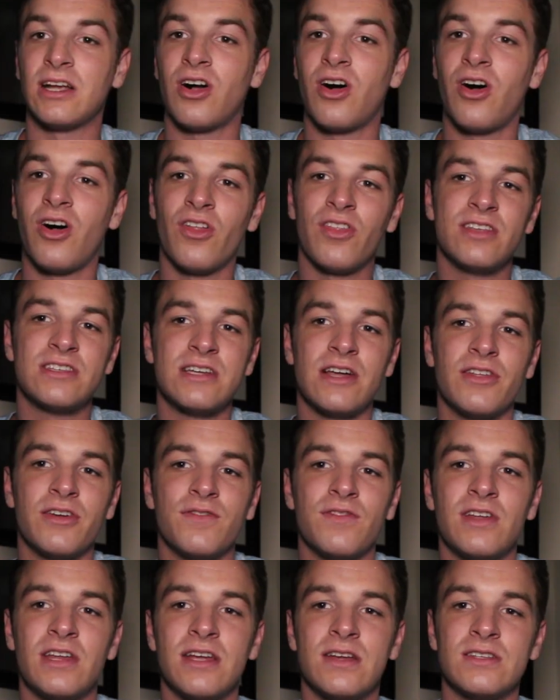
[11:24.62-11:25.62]
like all these other
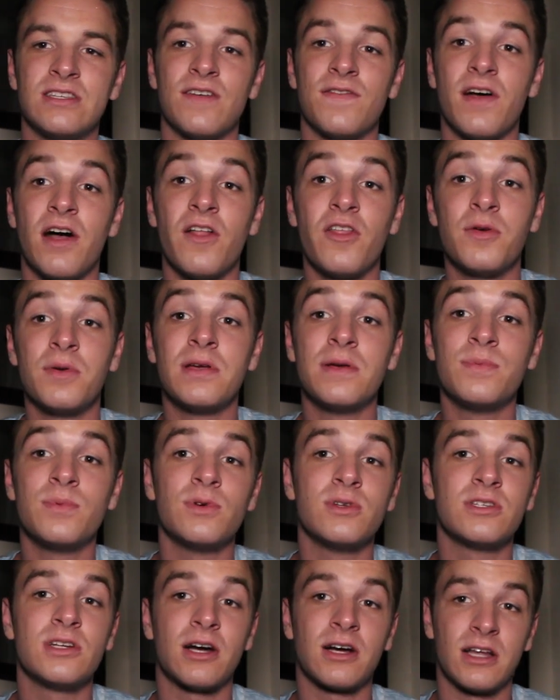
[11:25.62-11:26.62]
videos of other
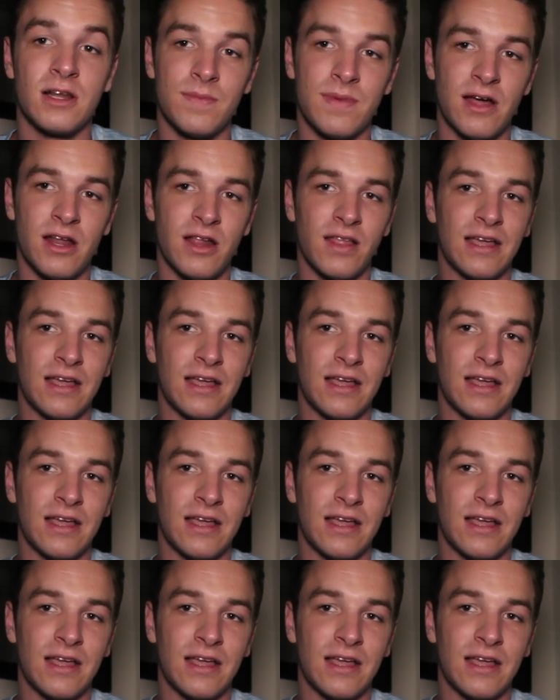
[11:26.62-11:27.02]
people talking about it.